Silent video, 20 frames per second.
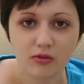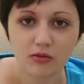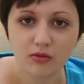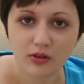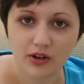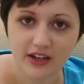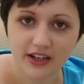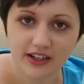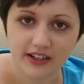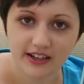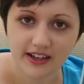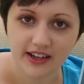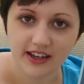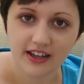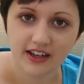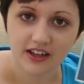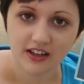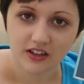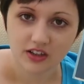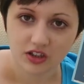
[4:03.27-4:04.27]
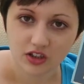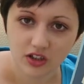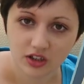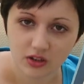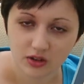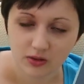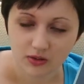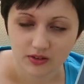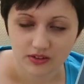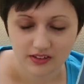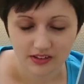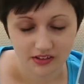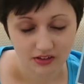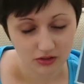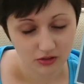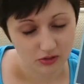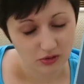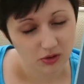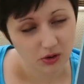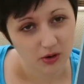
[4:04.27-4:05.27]
really cute
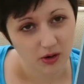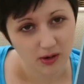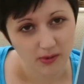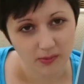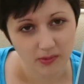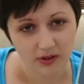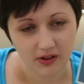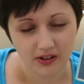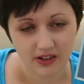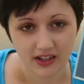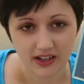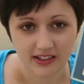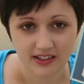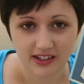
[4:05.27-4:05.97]
and adorable